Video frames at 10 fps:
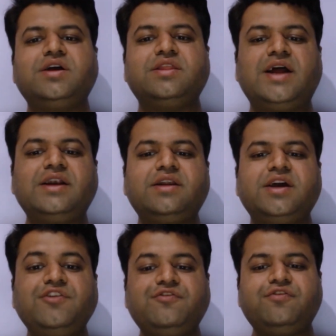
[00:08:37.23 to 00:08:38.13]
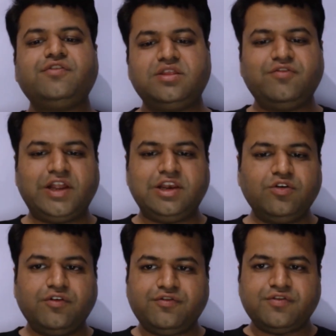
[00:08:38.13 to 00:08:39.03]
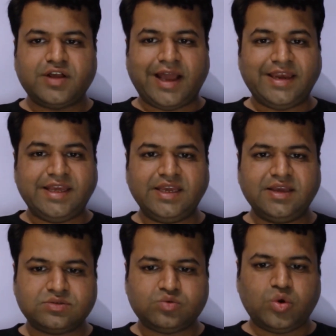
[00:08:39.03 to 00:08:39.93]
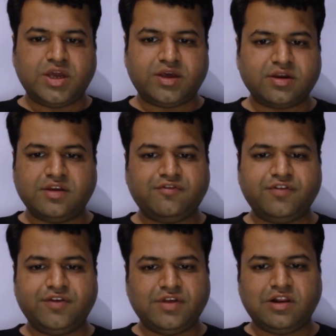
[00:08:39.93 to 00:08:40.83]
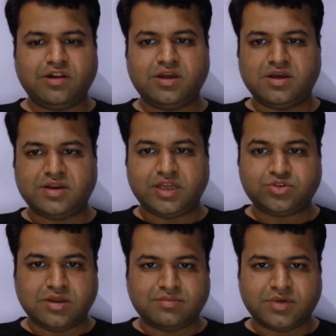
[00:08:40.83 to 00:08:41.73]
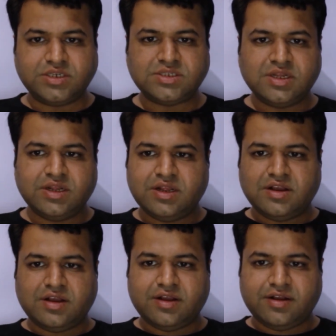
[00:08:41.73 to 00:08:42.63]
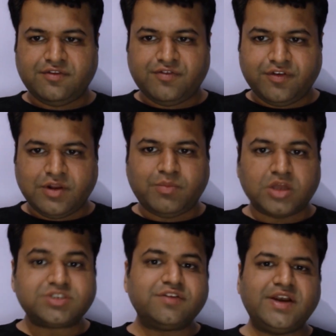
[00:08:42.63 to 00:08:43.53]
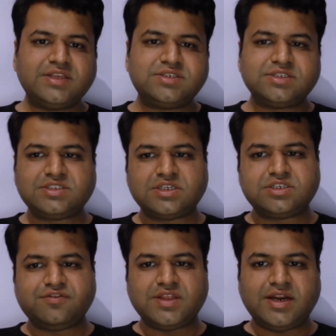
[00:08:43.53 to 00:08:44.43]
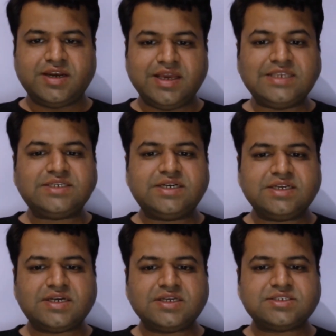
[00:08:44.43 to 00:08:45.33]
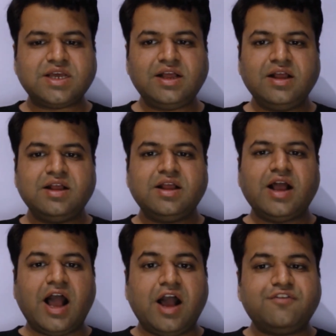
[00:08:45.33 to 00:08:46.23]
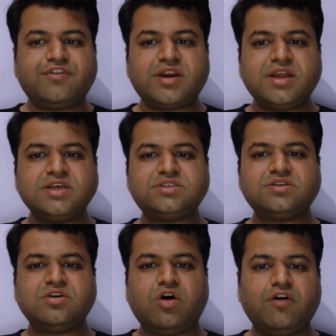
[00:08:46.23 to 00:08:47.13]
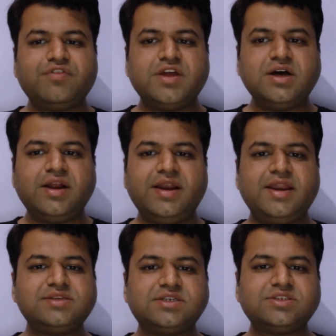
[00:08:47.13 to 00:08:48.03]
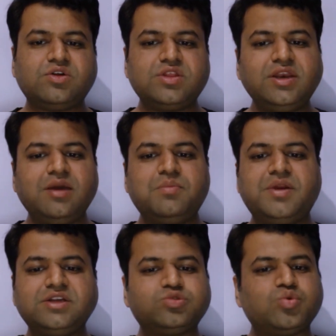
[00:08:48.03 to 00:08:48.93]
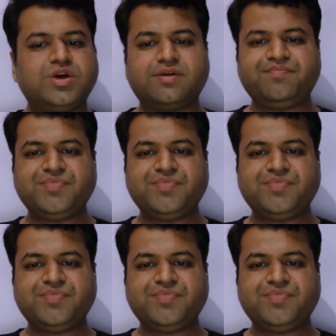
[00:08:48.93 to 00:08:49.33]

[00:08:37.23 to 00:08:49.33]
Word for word: that if the value of any square, if we fill uh, natural numbers, uh, if we fill positive integers in such a way that each integer is the average of the integers on the neighboring square,